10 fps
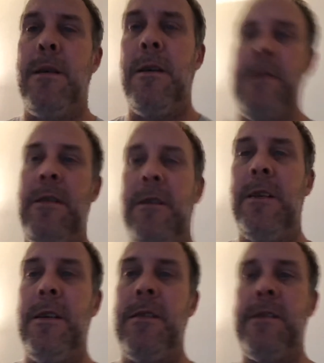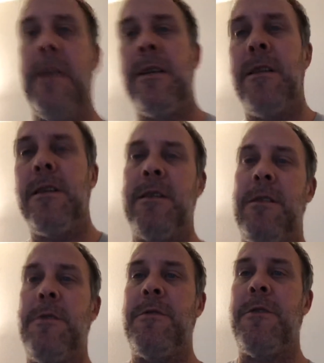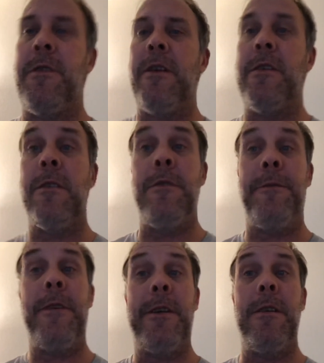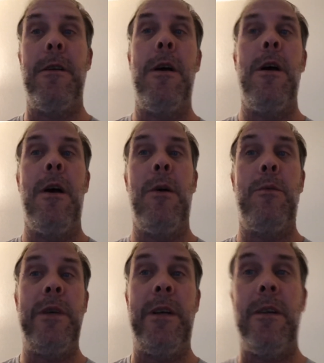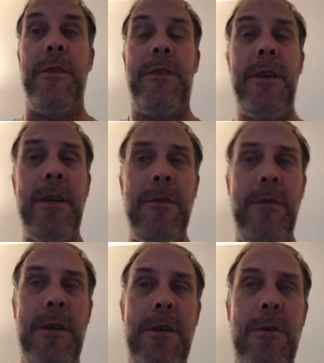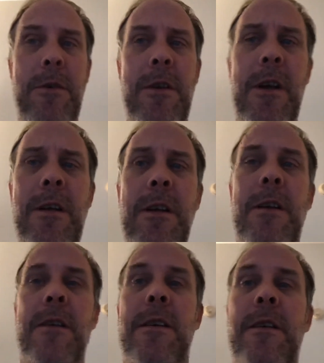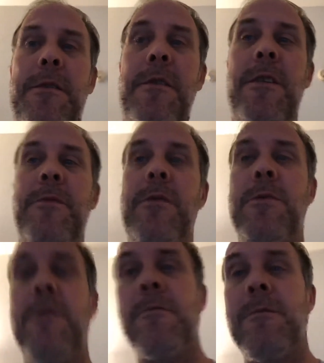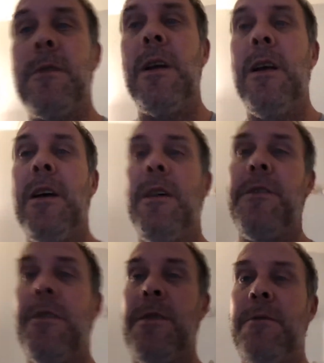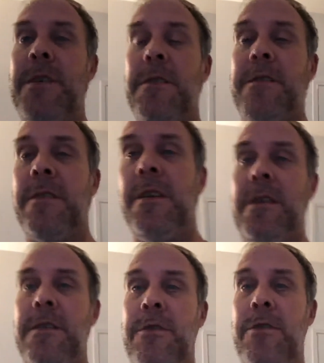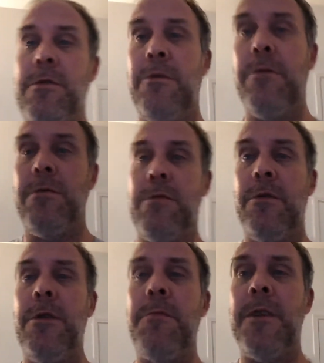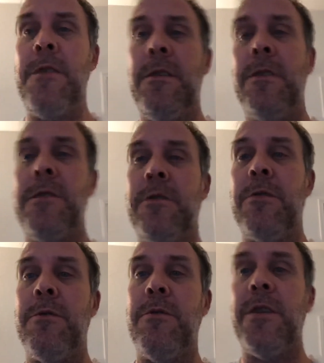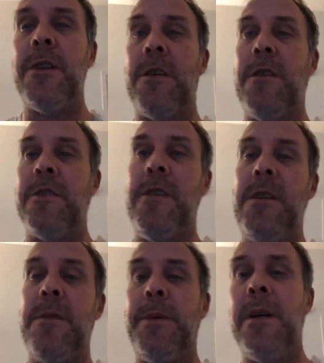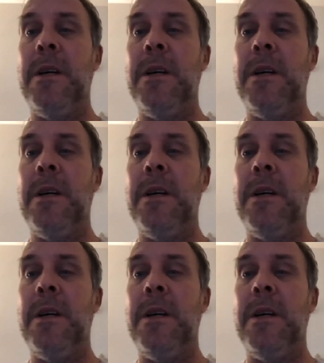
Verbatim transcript: Hey you guys, know what you're thinking, you're thinking, we get a second video today? That's right folks. So I went out today to Goodwill to check on a job